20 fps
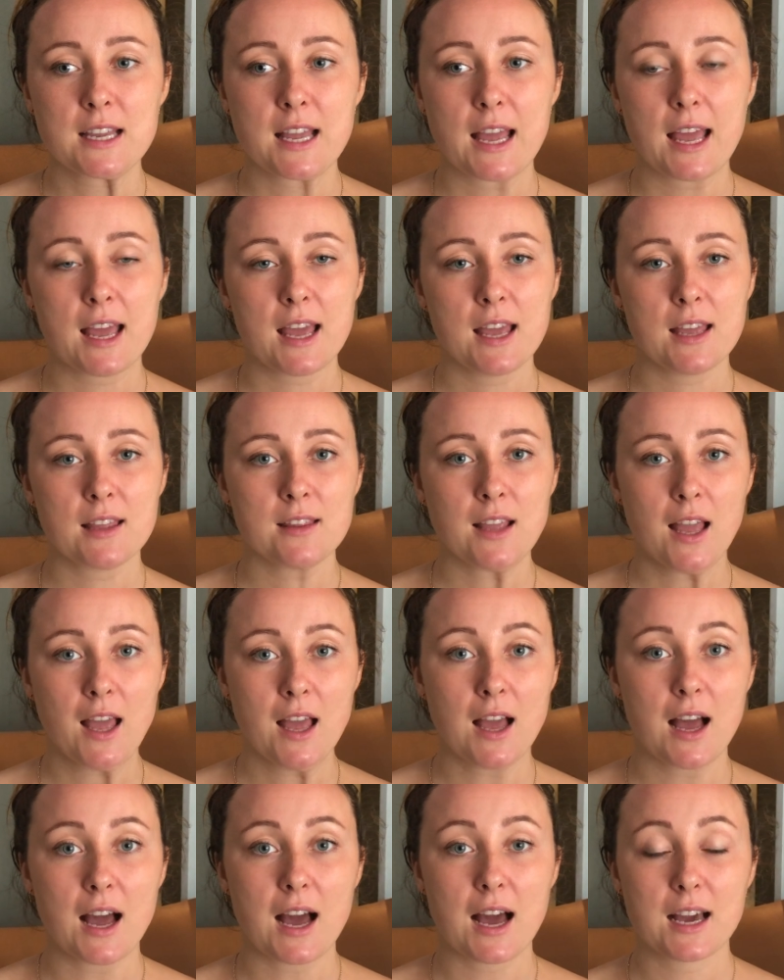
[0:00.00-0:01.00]
and
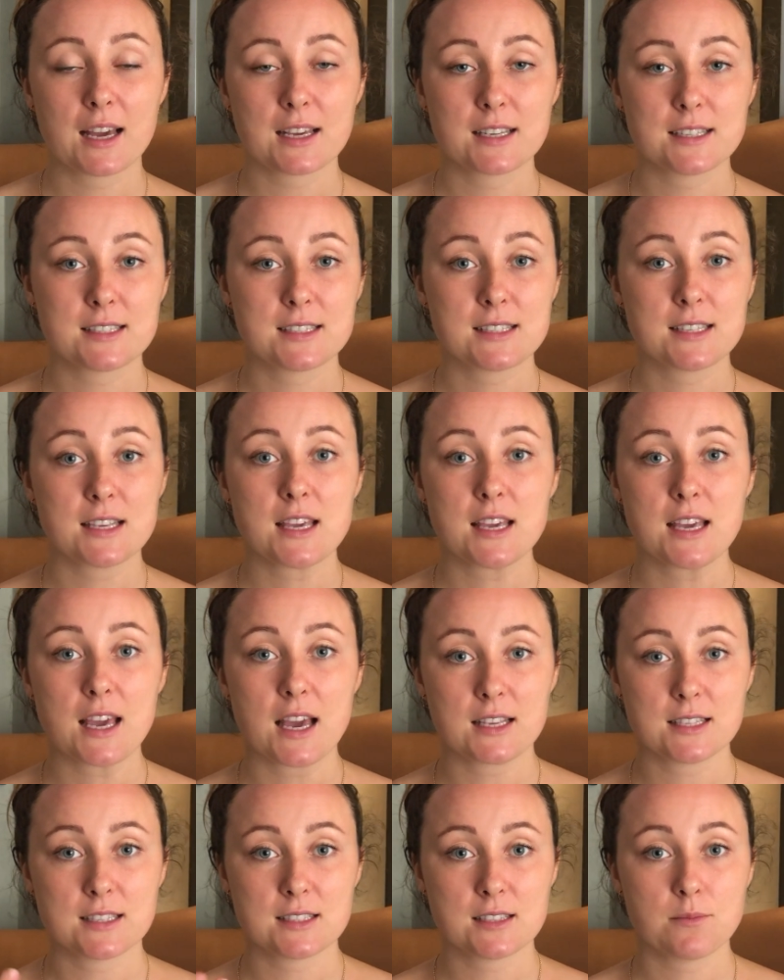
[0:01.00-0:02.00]
I see
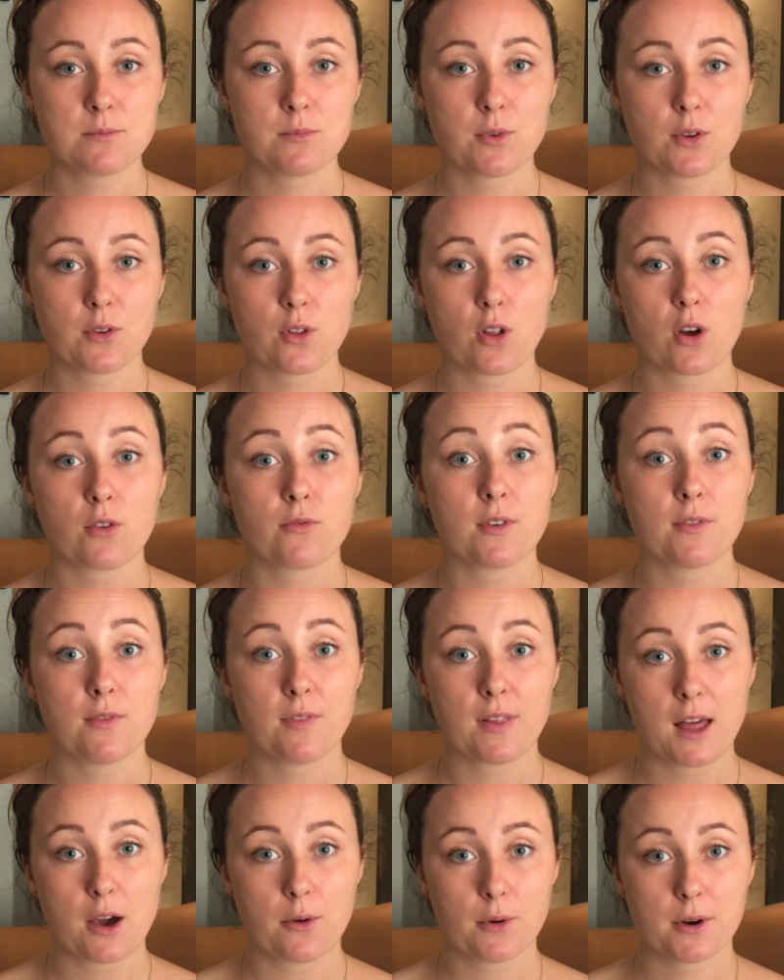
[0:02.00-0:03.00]
a symbol of a
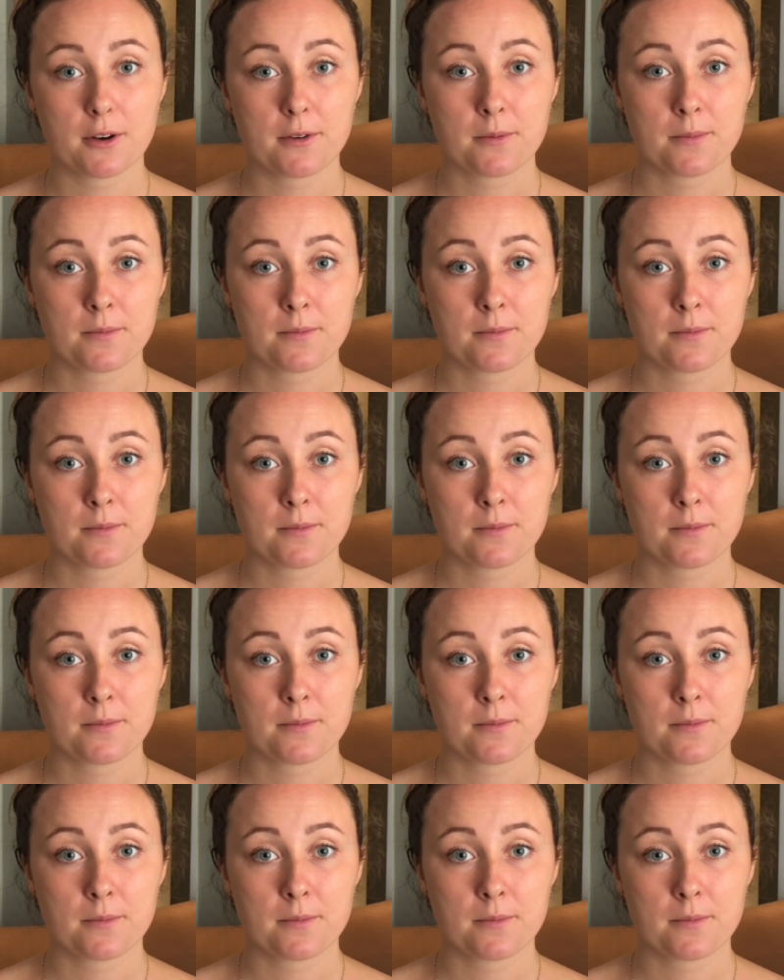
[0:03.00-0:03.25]
flower.